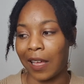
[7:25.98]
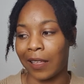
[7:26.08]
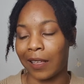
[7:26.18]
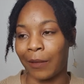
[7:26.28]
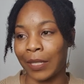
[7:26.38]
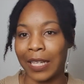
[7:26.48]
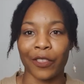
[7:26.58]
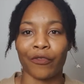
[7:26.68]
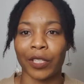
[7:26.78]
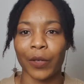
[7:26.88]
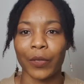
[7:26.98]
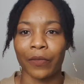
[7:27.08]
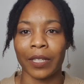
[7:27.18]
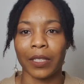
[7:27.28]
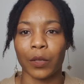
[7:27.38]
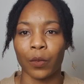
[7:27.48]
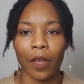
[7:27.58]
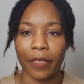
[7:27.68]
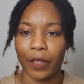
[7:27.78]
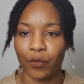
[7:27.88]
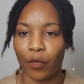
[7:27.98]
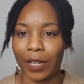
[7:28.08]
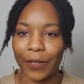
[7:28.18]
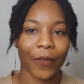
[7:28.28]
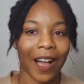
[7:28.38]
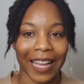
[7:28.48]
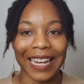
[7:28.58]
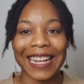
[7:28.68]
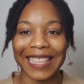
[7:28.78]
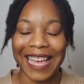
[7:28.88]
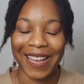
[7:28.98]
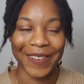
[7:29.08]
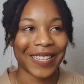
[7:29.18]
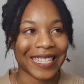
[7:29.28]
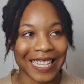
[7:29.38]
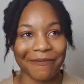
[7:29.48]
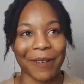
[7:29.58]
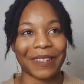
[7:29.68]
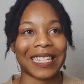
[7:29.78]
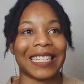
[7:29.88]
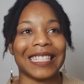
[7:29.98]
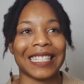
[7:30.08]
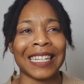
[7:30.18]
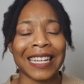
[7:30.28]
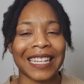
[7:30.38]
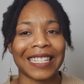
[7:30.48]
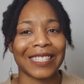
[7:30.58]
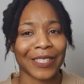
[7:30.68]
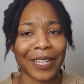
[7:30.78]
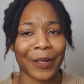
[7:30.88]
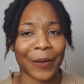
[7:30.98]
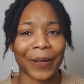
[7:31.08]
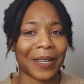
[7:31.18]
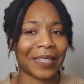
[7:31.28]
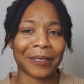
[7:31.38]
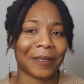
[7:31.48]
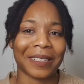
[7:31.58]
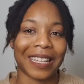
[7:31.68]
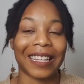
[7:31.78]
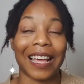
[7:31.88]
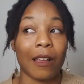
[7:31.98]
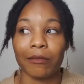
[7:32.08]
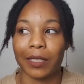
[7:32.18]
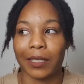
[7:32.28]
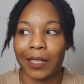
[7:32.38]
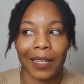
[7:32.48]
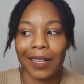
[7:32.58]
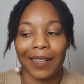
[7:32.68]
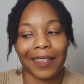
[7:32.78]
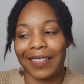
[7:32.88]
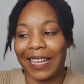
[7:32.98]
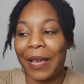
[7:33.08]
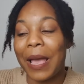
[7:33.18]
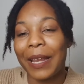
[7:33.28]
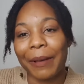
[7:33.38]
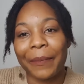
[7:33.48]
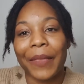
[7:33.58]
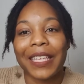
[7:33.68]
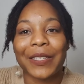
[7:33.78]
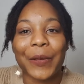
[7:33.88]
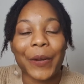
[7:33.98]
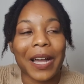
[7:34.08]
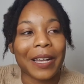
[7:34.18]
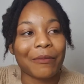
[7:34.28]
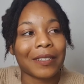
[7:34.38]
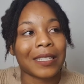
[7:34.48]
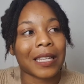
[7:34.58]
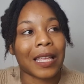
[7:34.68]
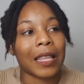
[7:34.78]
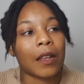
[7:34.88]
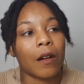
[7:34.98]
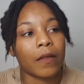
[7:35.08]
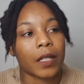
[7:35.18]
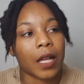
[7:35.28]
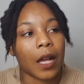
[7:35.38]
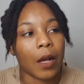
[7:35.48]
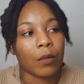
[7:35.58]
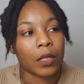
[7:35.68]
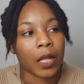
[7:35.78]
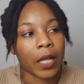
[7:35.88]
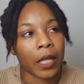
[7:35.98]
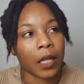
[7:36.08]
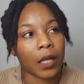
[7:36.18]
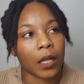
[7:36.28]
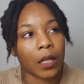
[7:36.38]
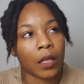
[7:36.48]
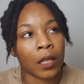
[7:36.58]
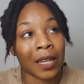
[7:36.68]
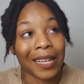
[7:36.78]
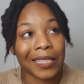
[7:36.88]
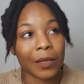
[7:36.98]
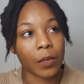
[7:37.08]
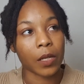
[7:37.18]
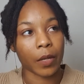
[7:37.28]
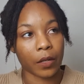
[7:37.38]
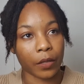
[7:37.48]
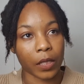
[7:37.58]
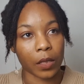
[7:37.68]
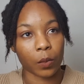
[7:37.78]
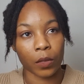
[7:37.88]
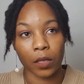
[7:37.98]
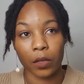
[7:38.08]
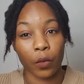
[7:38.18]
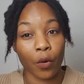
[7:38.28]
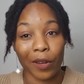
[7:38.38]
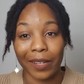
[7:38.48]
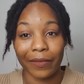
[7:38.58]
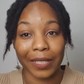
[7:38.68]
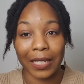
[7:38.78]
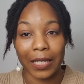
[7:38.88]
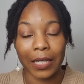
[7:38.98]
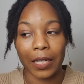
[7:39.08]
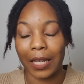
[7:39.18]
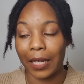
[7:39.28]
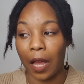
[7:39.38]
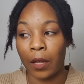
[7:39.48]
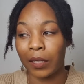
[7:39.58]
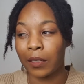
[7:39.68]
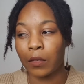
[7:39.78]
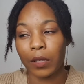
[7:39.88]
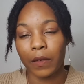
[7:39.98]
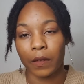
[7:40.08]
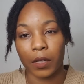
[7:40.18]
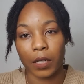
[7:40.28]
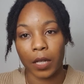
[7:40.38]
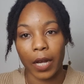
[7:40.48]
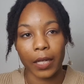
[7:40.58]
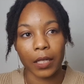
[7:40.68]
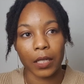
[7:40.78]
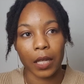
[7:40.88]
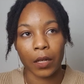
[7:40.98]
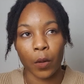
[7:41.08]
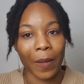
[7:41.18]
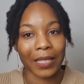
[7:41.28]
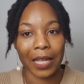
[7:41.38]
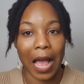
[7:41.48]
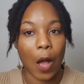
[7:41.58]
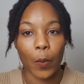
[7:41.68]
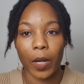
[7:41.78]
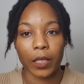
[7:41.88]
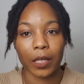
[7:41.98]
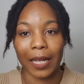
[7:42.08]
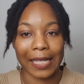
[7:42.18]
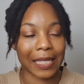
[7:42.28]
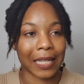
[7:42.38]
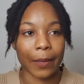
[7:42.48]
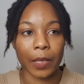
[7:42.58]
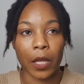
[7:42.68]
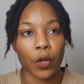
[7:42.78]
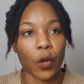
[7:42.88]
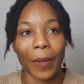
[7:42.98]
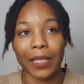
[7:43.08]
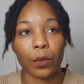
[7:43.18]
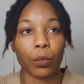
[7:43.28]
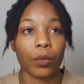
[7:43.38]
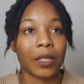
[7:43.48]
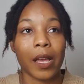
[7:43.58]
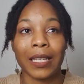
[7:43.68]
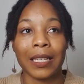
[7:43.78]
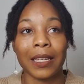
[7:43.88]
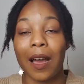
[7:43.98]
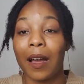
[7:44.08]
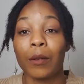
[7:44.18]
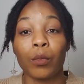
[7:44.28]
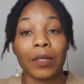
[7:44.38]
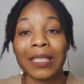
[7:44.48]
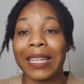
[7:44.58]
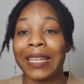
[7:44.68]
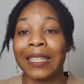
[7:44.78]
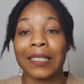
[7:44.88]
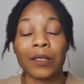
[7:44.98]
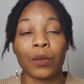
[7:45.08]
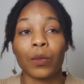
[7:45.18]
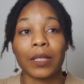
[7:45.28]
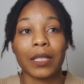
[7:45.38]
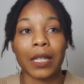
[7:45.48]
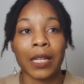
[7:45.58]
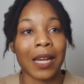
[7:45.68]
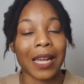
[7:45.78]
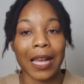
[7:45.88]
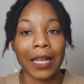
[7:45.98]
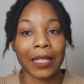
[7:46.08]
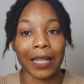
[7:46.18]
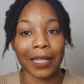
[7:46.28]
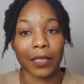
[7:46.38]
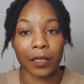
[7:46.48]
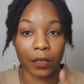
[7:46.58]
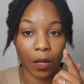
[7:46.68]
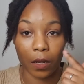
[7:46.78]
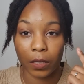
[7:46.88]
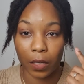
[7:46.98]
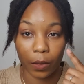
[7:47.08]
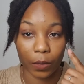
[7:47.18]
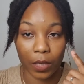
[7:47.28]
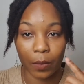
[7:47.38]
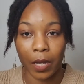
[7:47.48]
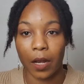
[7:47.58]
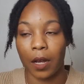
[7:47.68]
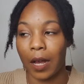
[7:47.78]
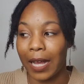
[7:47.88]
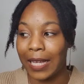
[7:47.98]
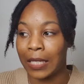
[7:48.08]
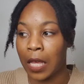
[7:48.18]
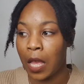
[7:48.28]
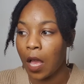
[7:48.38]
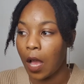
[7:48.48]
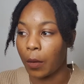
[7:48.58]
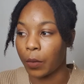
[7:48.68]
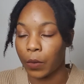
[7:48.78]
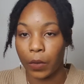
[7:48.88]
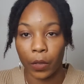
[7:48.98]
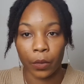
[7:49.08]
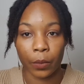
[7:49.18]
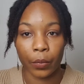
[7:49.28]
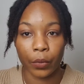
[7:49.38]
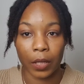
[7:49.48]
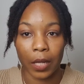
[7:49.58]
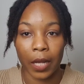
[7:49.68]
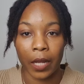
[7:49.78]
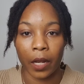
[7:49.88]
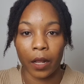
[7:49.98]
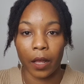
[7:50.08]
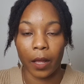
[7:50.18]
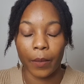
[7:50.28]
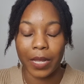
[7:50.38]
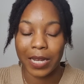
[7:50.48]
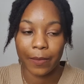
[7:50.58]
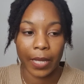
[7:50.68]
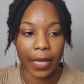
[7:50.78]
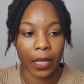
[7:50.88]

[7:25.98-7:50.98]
I'm seeing the results of it, so nothing's wrong, it's fine. That was like my mentality. Then she was like, no, I don't. And I was just, yeah. Anyway, so and then after that, I was like, the next symptom I noticed was just chronic fatigue. Like it's not even just tiredness, like no matter how much I slept, no matter what I did, I was exhausted. I had like dark circles under my eyes. I was also borderline anemic.